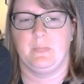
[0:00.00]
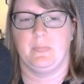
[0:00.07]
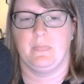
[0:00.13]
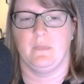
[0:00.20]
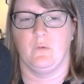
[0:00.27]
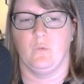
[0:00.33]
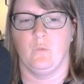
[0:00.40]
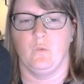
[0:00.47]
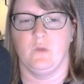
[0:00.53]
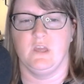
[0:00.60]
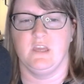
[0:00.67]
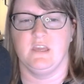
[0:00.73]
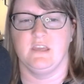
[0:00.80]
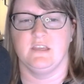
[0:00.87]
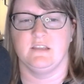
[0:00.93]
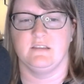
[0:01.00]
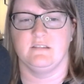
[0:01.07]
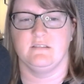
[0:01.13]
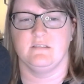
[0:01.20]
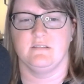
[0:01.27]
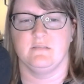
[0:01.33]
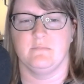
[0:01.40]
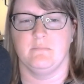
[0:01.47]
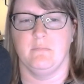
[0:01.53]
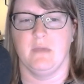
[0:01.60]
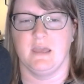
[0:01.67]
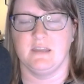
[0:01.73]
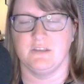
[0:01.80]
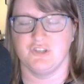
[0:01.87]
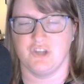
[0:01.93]
We
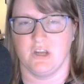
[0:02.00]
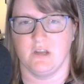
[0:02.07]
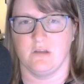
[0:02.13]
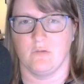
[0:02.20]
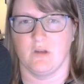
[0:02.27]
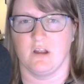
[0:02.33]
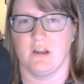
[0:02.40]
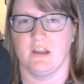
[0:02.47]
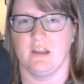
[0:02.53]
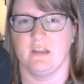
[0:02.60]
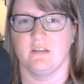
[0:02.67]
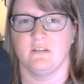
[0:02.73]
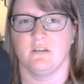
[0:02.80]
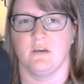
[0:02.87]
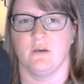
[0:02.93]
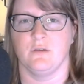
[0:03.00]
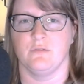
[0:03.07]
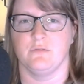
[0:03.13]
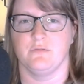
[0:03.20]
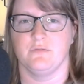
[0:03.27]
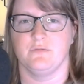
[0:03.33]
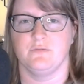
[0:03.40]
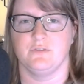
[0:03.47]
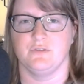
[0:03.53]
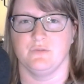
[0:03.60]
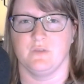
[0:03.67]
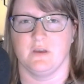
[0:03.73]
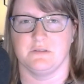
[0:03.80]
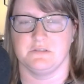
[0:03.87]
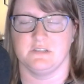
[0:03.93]
met in January of
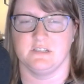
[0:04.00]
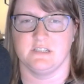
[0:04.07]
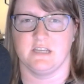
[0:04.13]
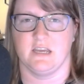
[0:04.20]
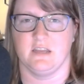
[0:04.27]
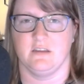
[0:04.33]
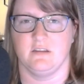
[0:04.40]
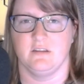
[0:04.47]
2010.